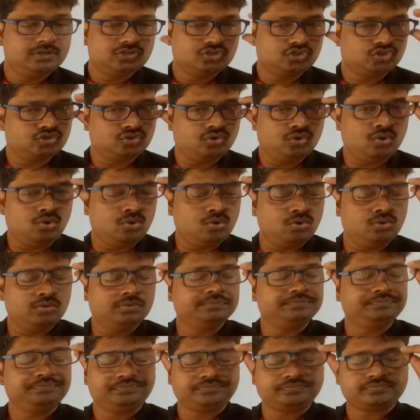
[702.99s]

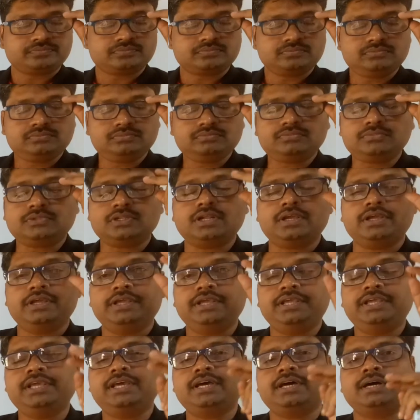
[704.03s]
So
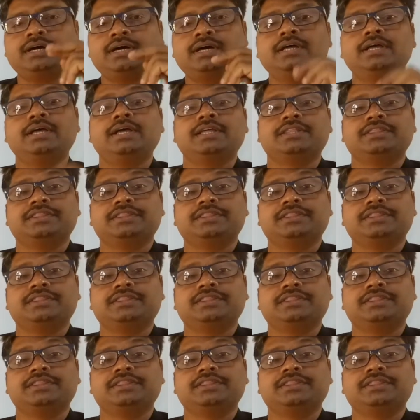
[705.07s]
here